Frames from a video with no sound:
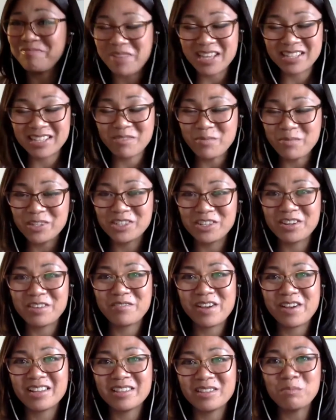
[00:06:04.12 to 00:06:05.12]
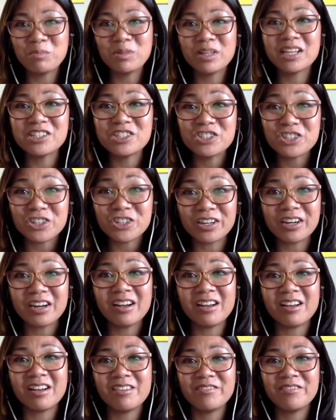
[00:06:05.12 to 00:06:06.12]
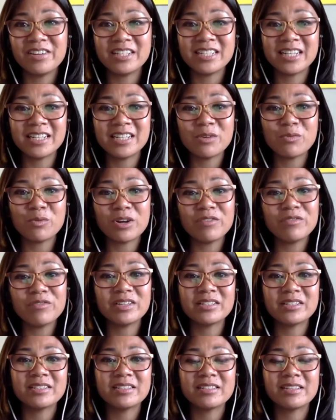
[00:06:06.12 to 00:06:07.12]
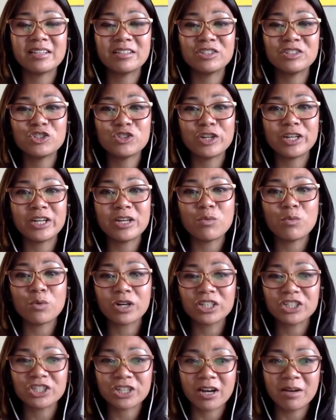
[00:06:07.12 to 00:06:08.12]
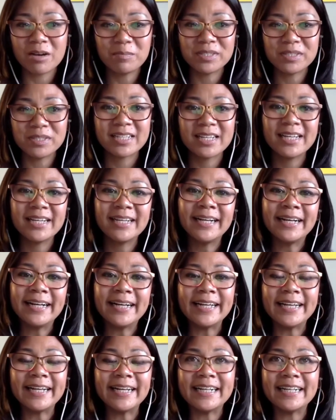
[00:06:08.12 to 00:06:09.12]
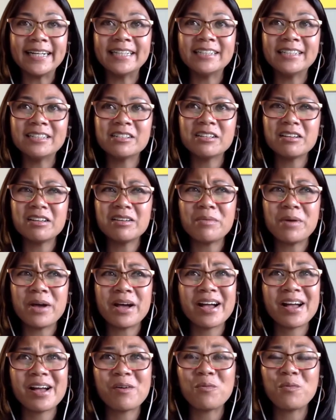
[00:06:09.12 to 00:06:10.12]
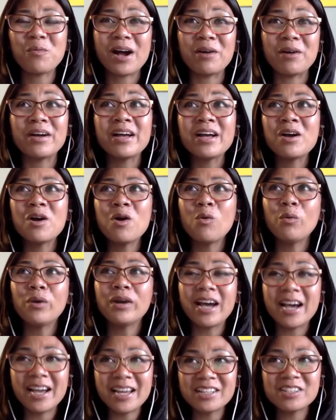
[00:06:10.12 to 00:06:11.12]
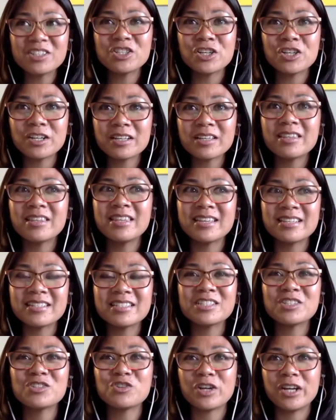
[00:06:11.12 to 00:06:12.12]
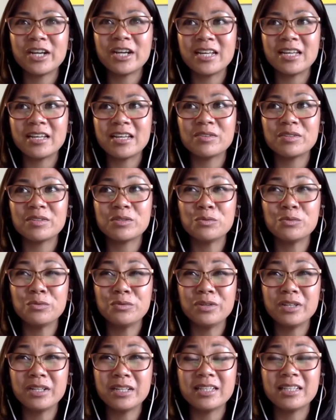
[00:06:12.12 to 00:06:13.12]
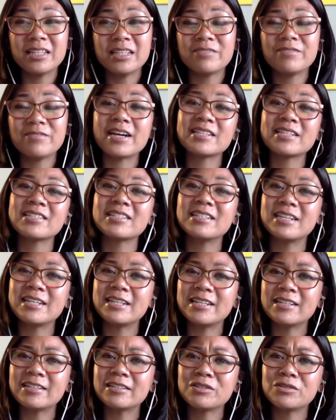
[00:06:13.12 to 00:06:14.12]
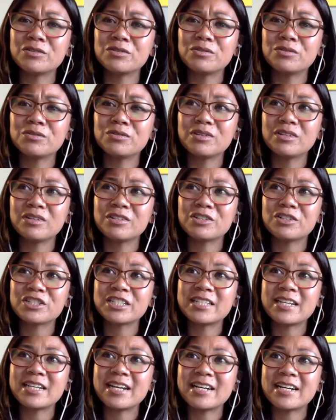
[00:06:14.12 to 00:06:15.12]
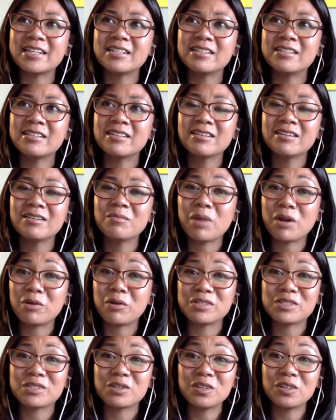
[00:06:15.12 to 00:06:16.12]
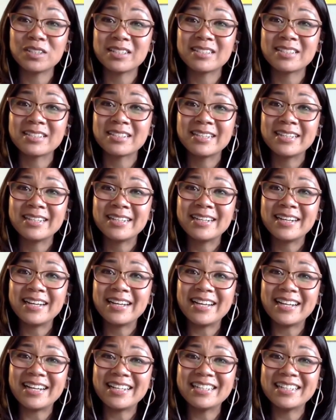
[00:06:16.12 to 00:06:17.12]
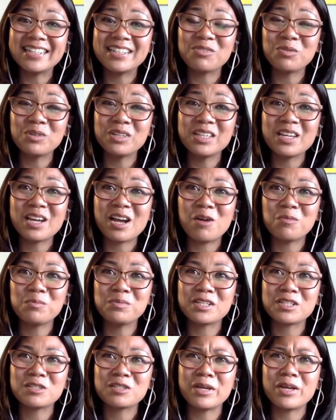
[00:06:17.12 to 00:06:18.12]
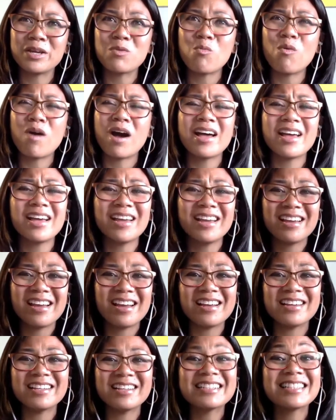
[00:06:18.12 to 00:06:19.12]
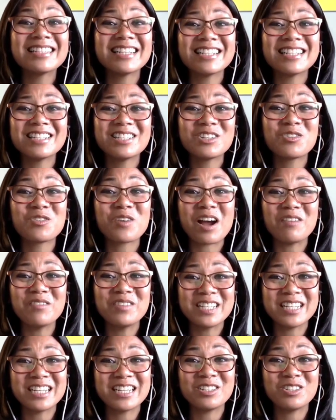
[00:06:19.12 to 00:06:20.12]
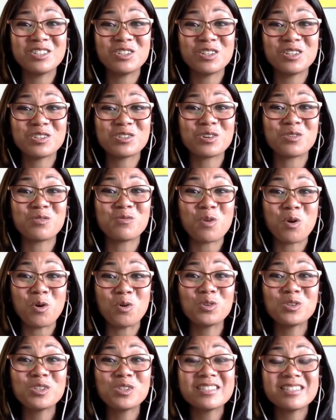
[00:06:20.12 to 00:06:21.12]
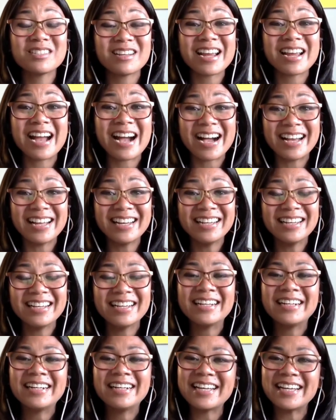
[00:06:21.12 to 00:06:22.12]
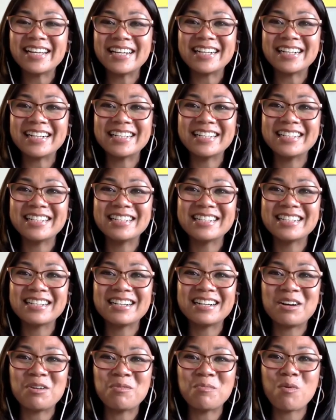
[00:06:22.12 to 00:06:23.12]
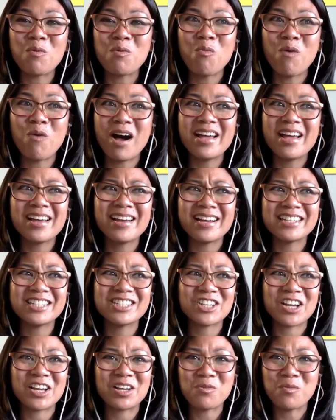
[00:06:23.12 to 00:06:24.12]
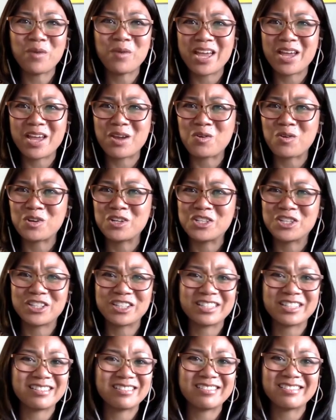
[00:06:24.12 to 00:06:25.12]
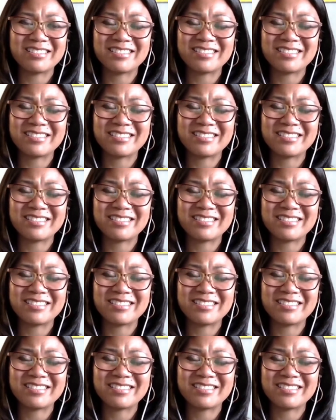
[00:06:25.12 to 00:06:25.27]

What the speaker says: I've mentioned, I've had the pleasure of attending one of his sales training workshops. And wow, when I took this training, it was really fascinating to understand my results. And it really helped explain why I tended to gravitate to the certain roles that I had, and why I shied away or just,